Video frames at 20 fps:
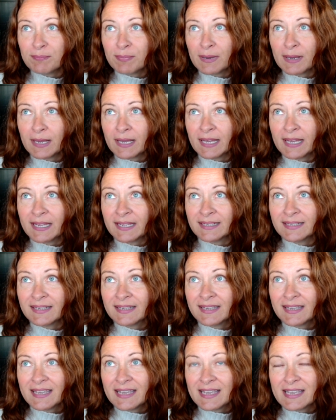but
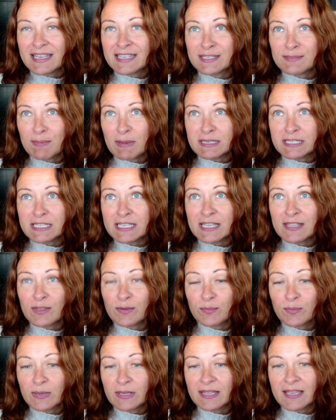especially
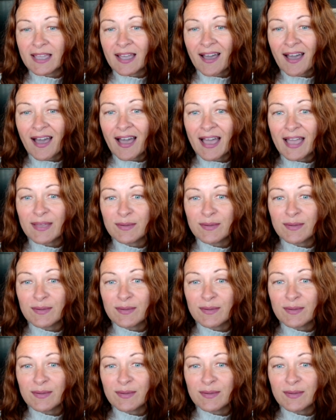the really high